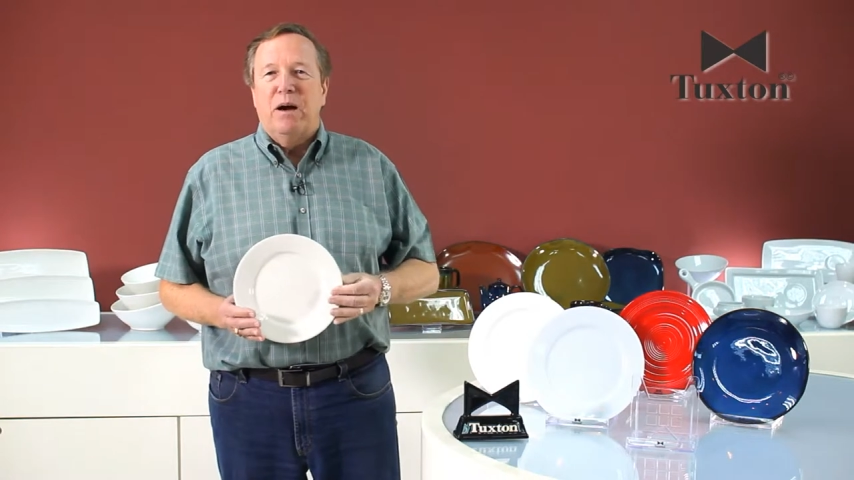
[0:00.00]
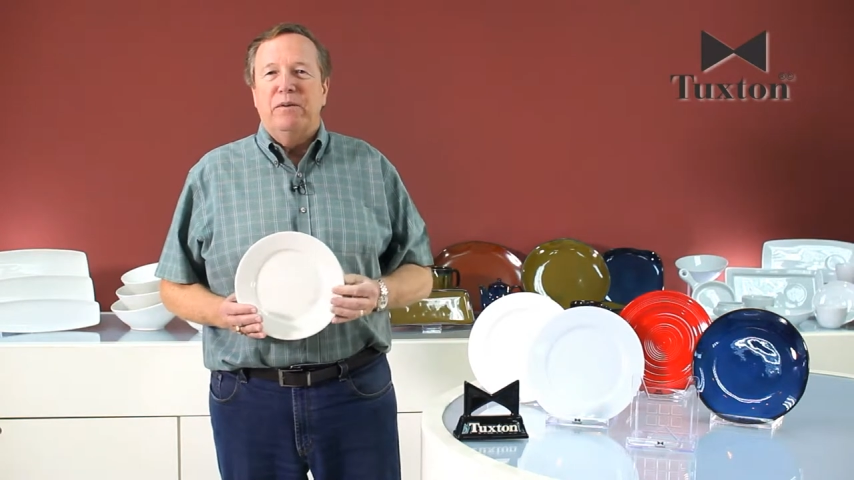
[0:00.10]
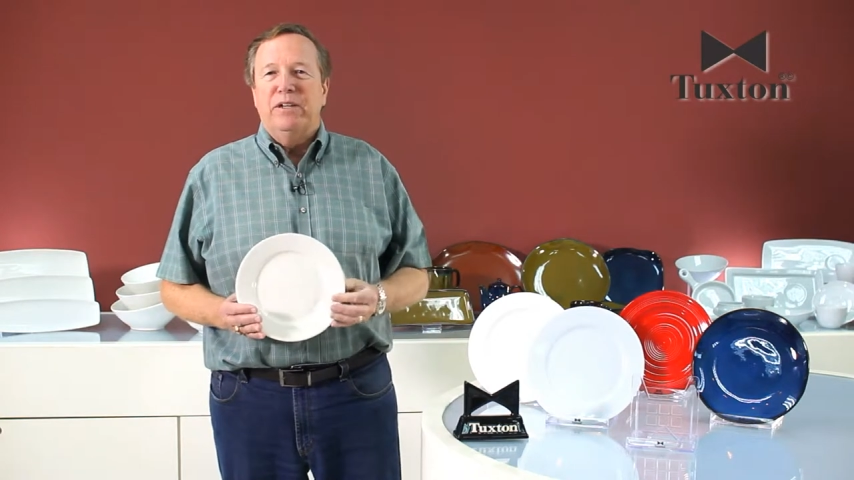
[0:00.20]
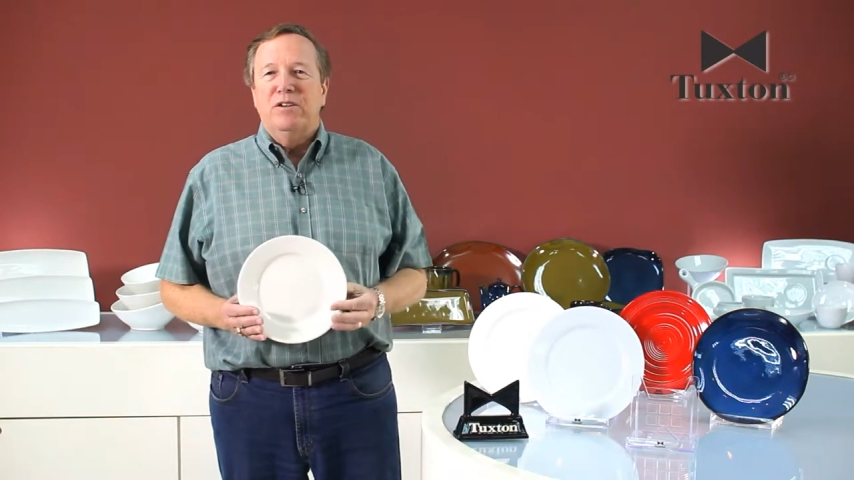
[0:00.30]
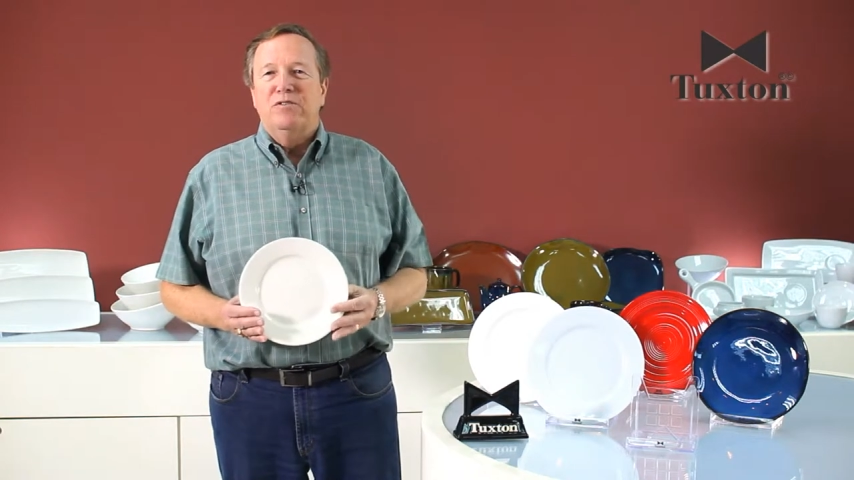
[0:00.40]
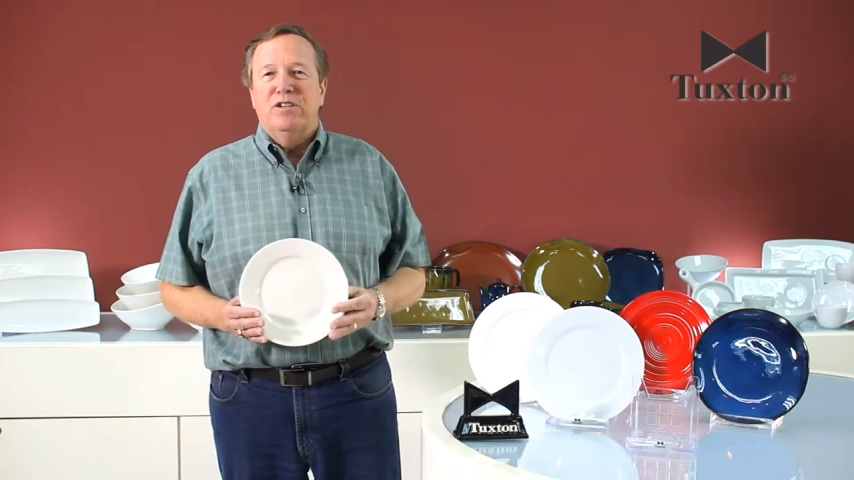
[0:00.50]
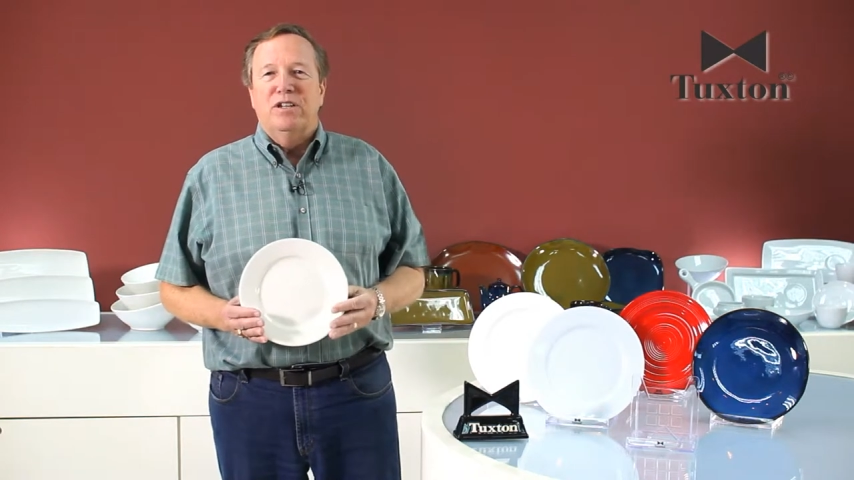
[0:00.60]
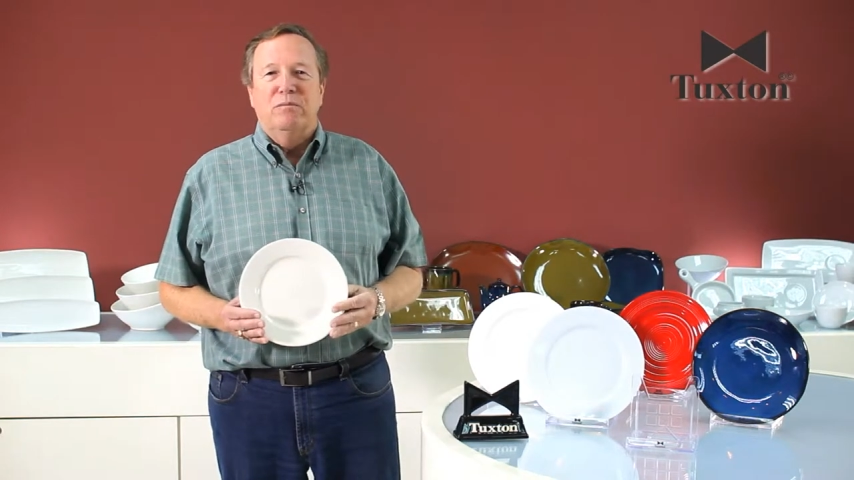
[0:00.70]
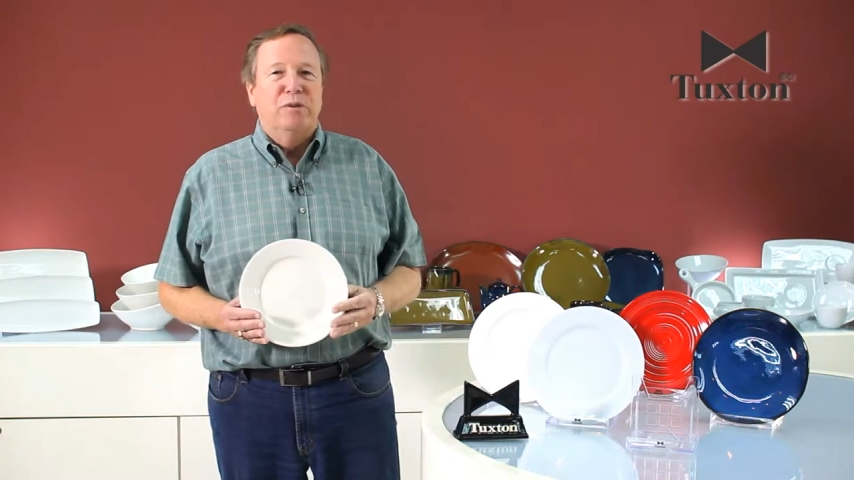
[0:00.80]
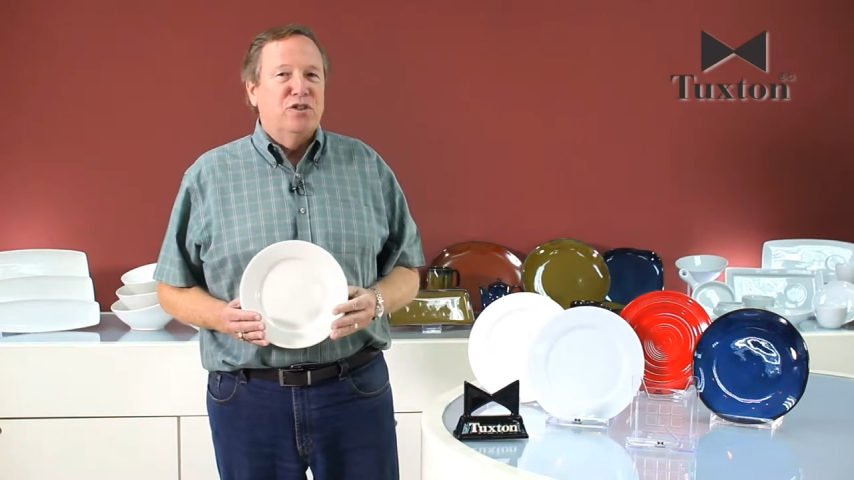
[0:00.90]
probably
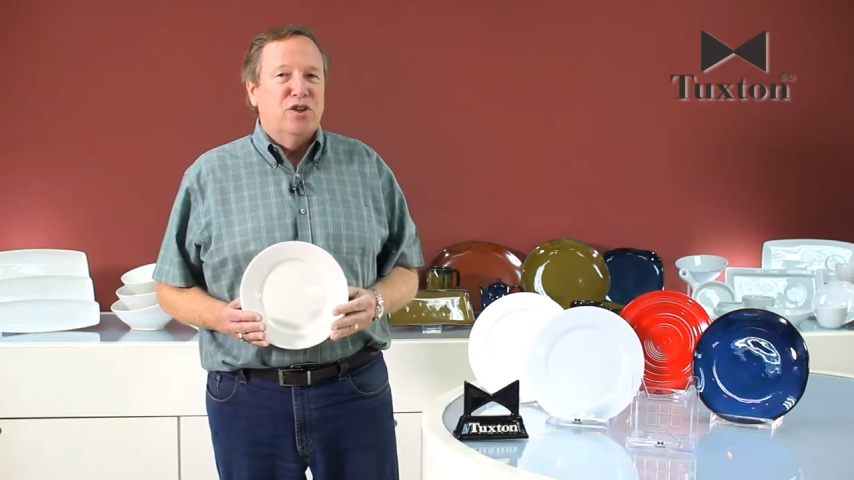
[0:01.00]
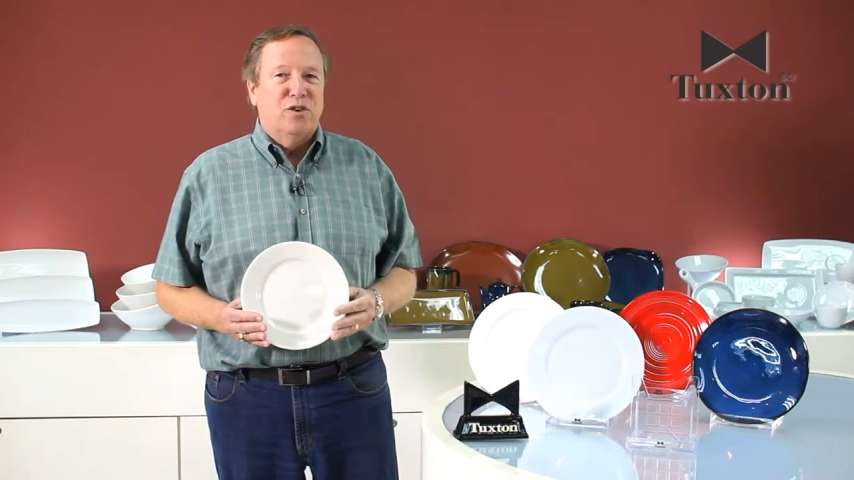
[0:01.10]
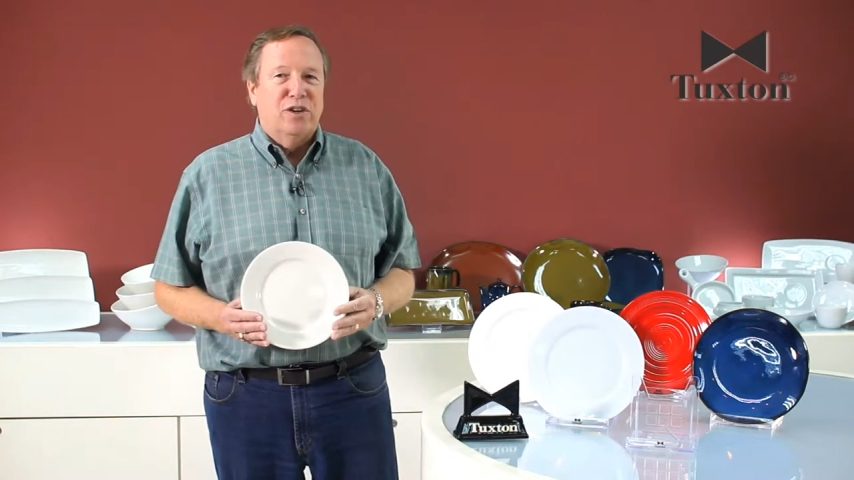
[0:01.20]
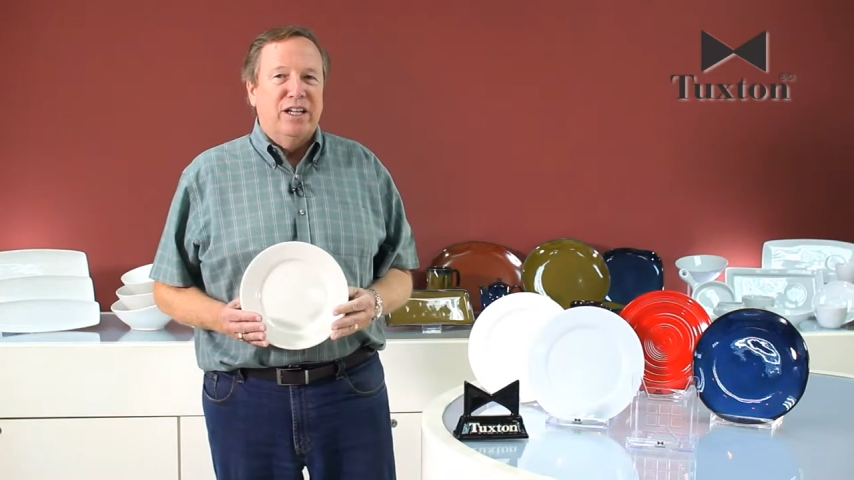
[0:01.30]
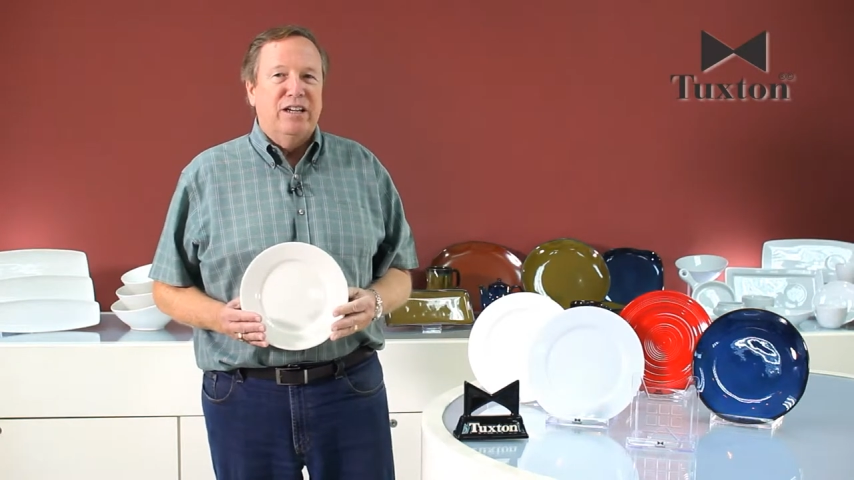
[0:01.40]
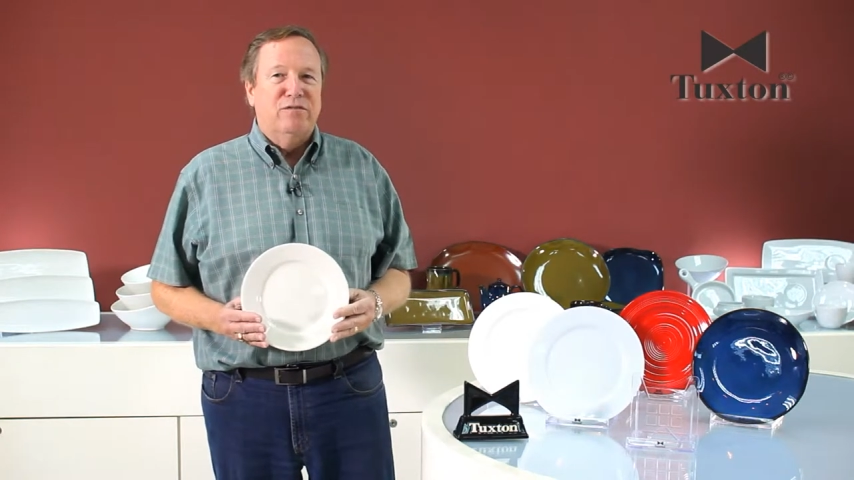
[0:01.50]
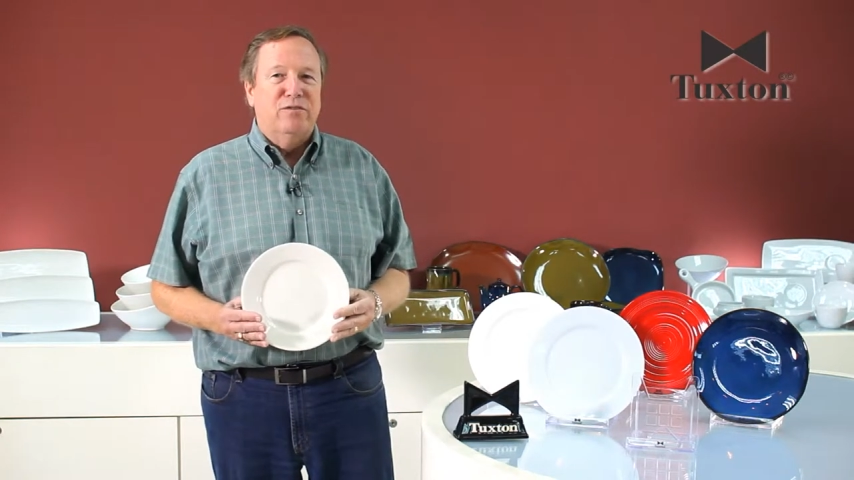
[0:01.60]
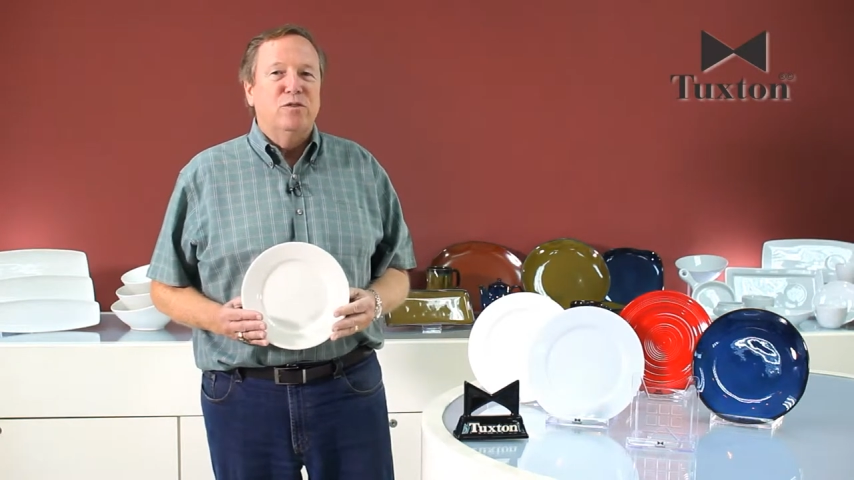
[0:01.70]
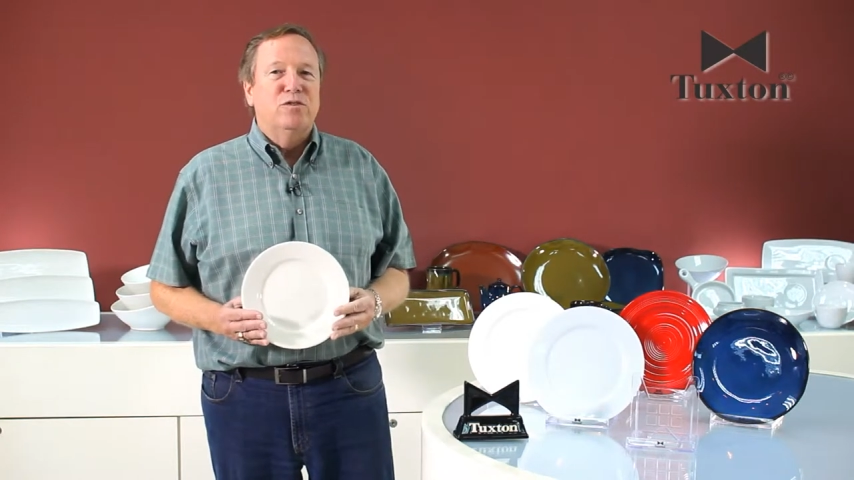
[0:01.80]
used in the majority of